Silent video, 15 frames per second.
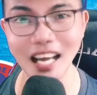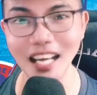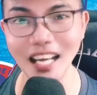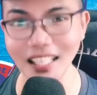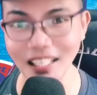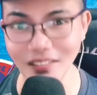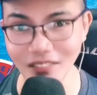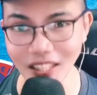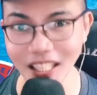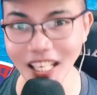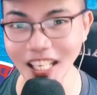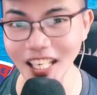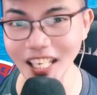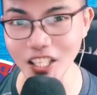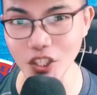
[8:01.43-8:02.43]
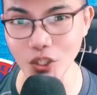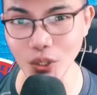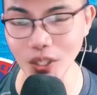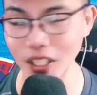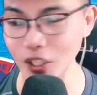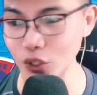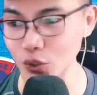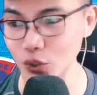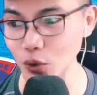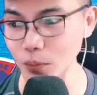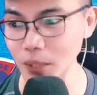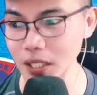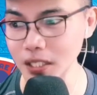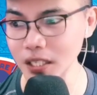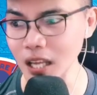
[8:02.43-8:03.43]
I love it, I enjoyed it so
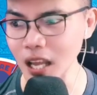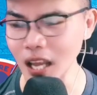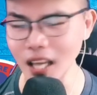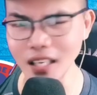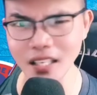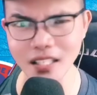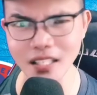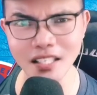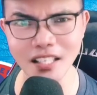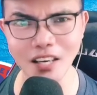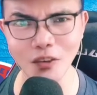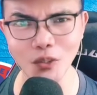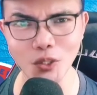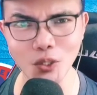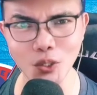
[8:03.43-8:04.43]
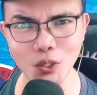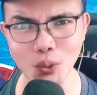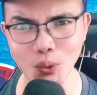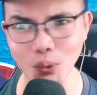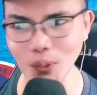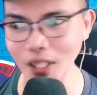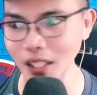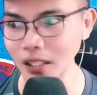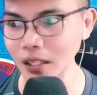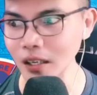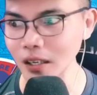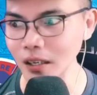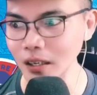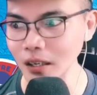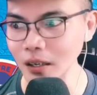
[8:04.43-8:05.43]
much. And this is how you do it.
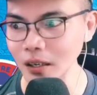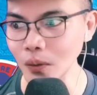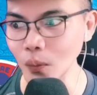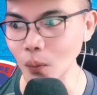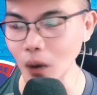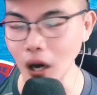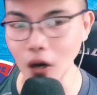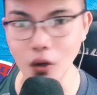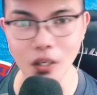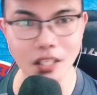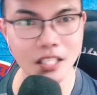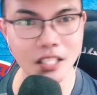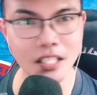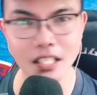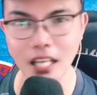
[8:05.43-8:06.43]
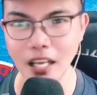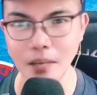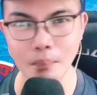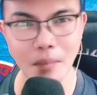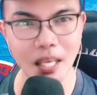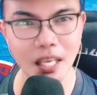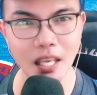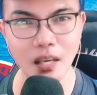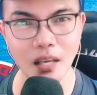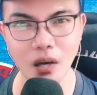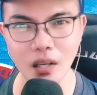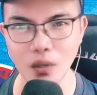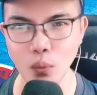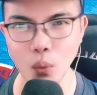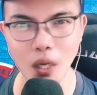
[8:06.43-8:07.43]
Wow, they just like making
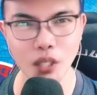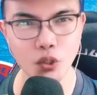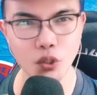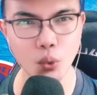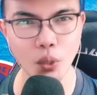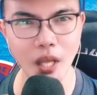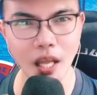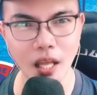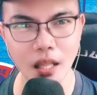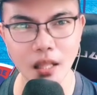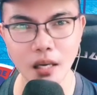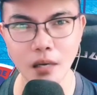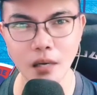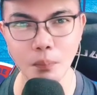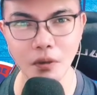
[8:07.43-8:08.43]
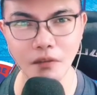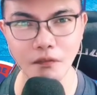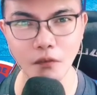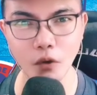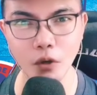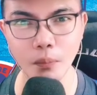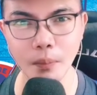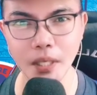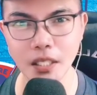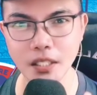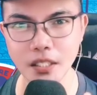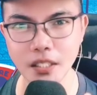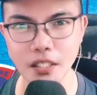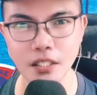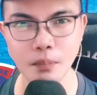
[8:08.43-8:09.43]
in one together, performing
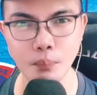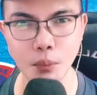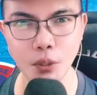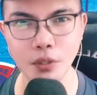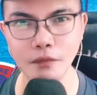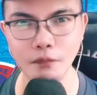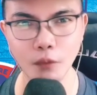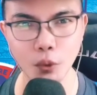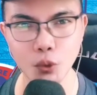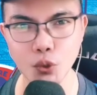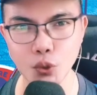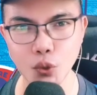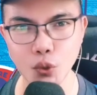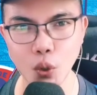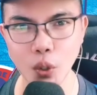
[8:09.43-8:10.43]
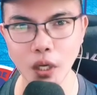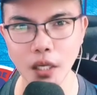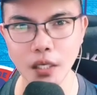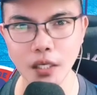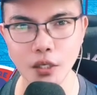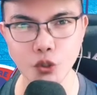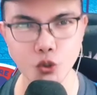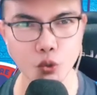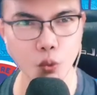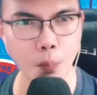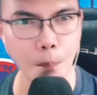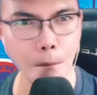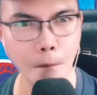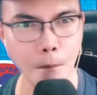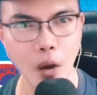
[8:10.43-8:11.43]
such a beautiful song, and that's so
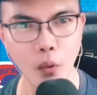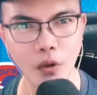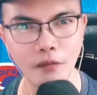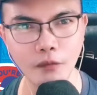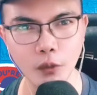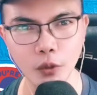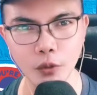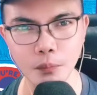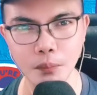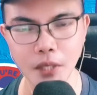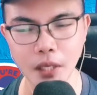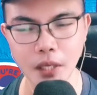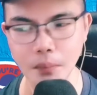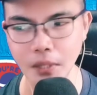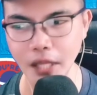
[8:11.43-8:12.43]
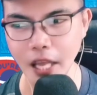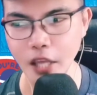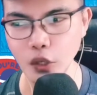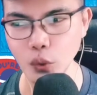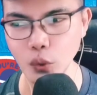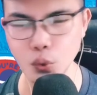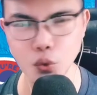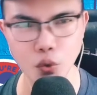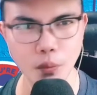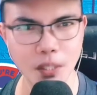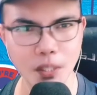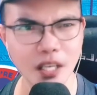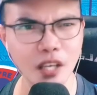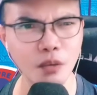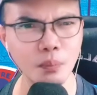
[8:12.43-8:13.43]
powerful of them. Thank you so
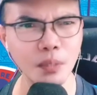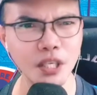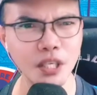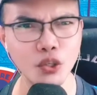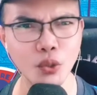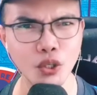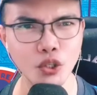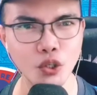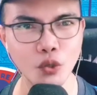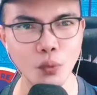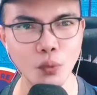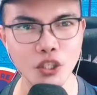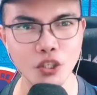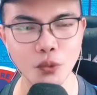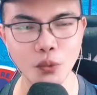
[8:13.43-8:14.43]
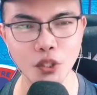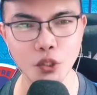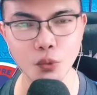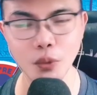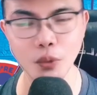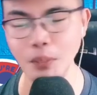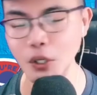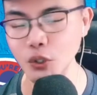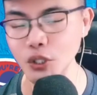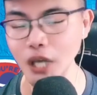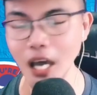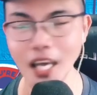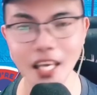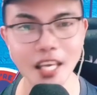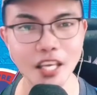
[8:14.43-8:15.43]
much. I hope guys you enjoyed watching with this one, because
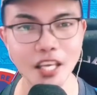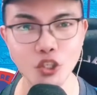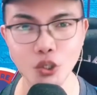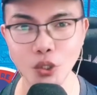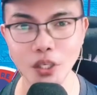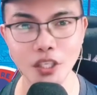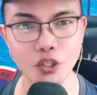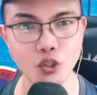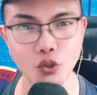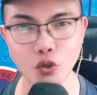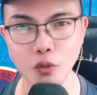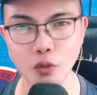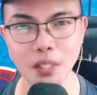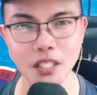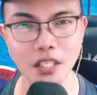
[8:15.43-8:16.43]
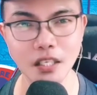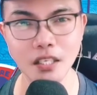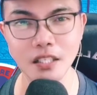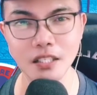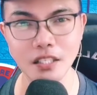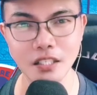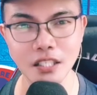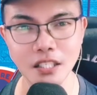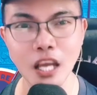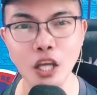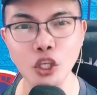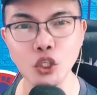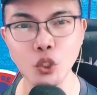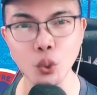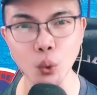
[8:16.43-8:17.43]
I enjoyed it so much, and this is
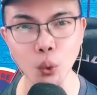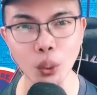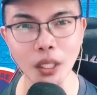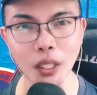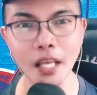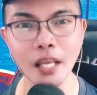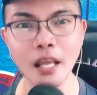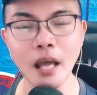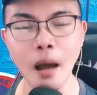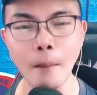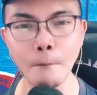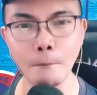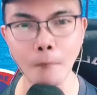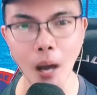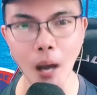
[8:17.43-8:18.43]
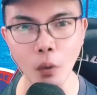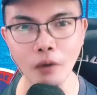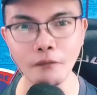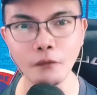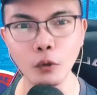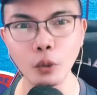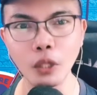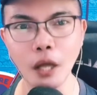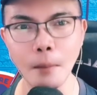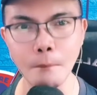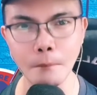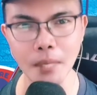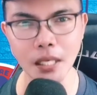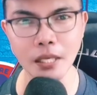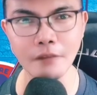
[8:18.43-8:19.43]
truly a powerful, a
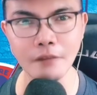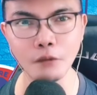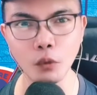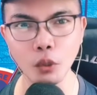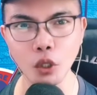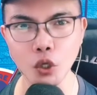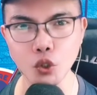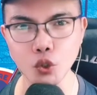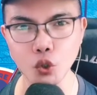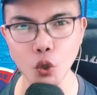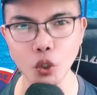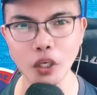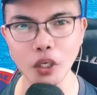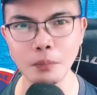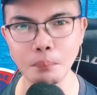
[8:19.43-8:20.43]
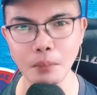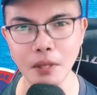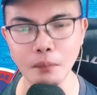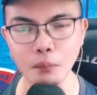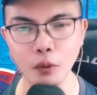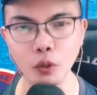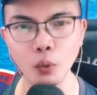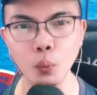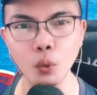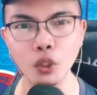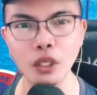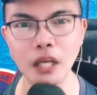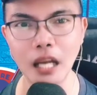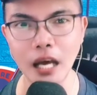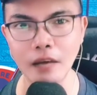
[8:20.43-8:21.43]
meaningful song that people would
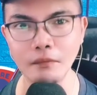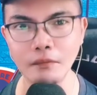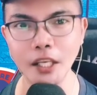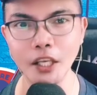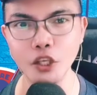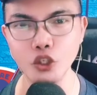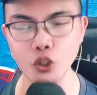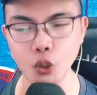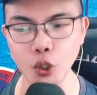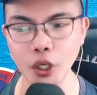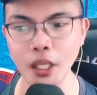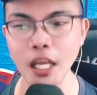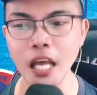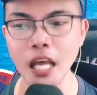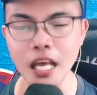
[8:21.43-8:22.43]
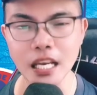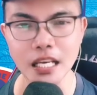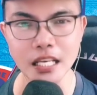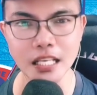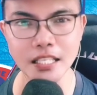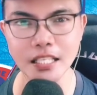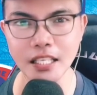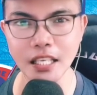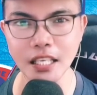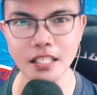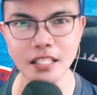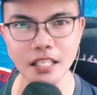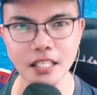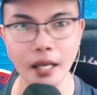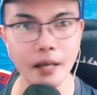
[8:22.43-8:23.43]
love and enjoy listening.
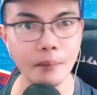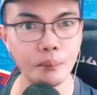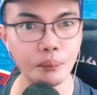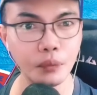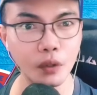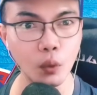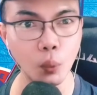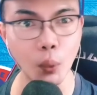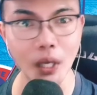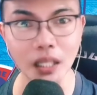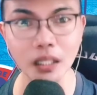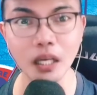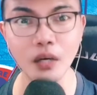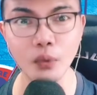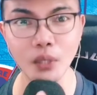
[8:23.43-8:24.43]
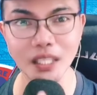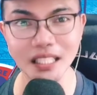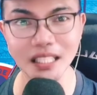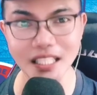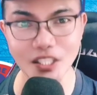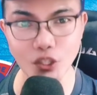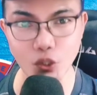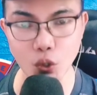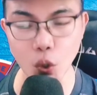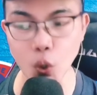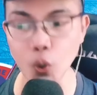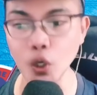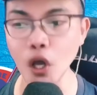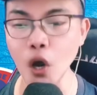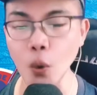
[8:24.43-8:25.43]
Such a well-written
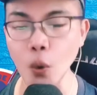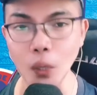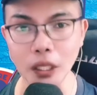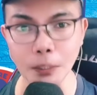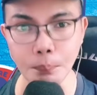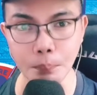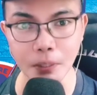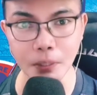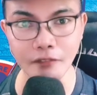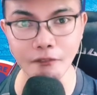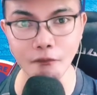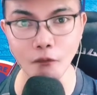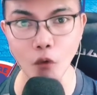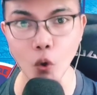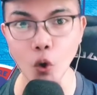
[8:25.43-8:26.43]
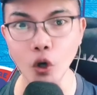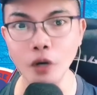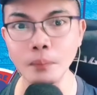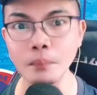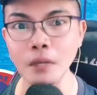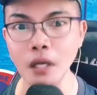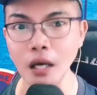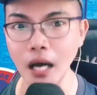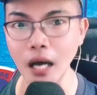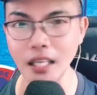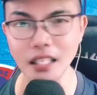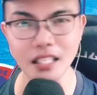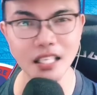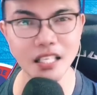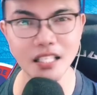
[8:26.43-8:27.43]
song, well-performed,
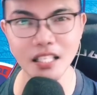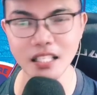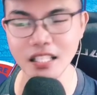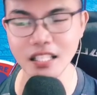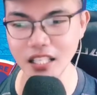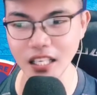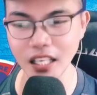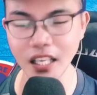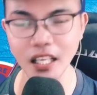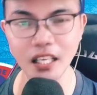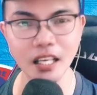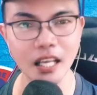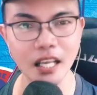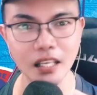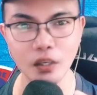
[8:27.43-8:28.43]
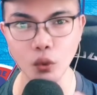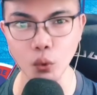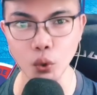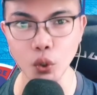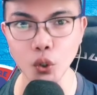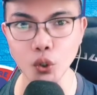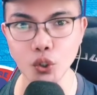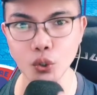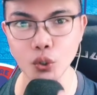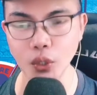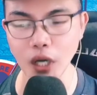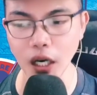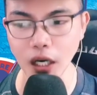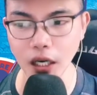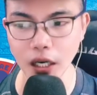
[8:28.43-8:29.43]
and they just thinking like kudos to
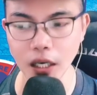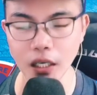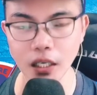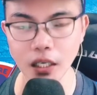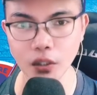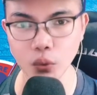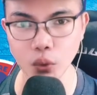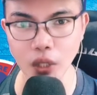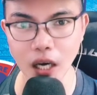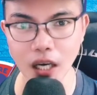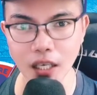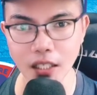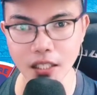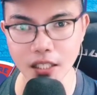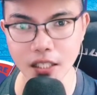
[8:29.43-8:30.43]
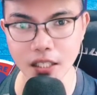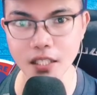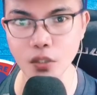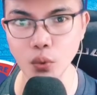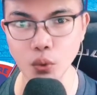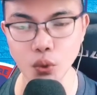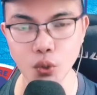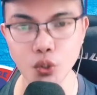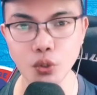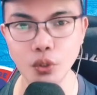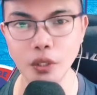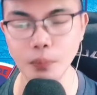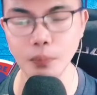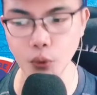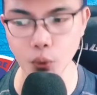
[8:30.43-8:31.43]
the artist, kudos to
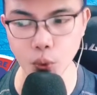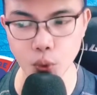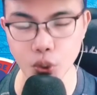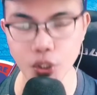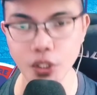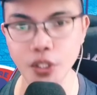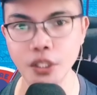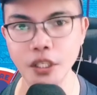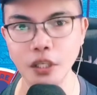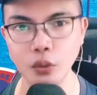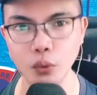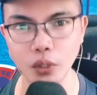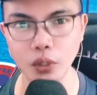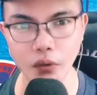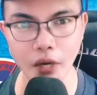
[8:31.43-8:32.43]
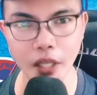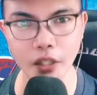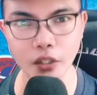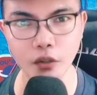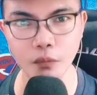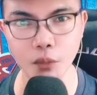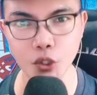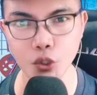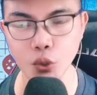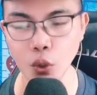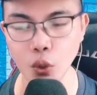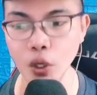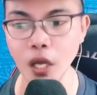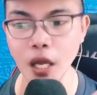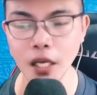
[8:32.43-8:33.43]
the producers, and to the writer of the
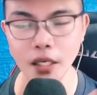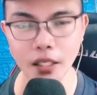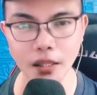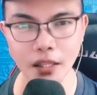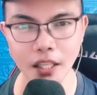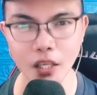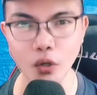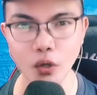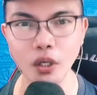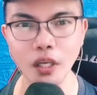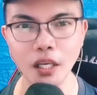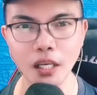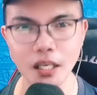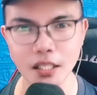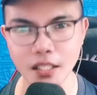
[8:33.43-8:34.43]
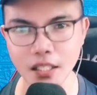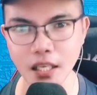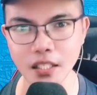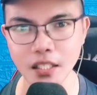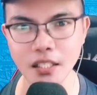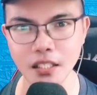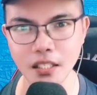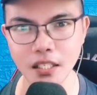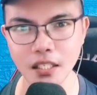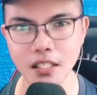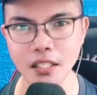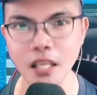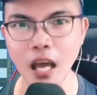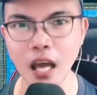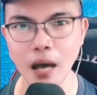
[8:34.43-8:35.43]
song. That they organize such
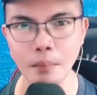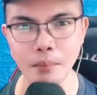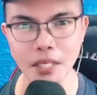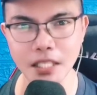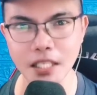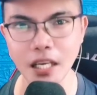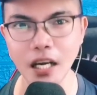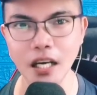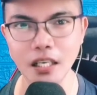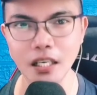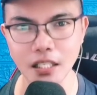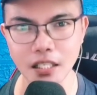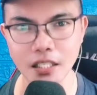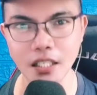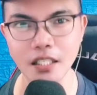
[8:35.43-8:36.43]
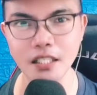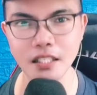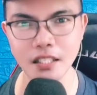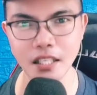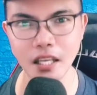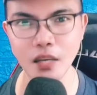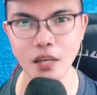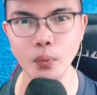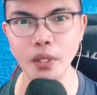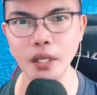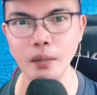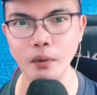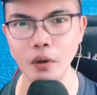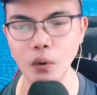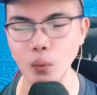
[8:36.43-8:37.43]
this amazing artist and sing with
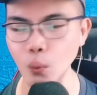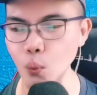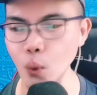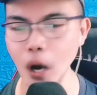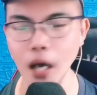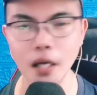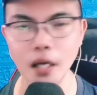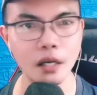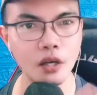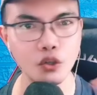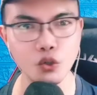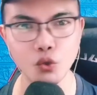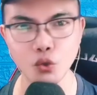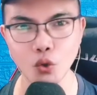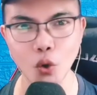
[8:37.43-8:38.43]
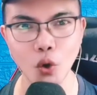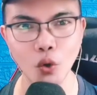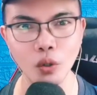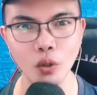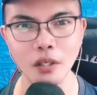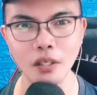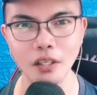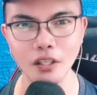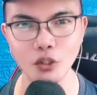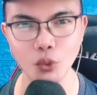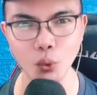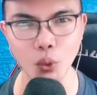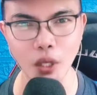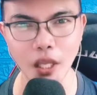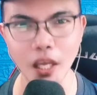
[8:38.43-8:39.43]
the one song, the
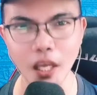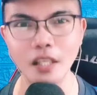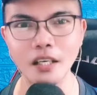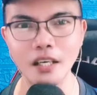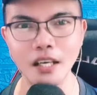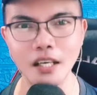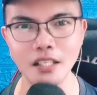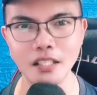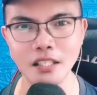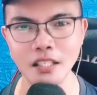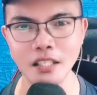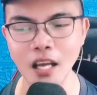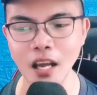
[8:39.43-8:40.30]
togetherness.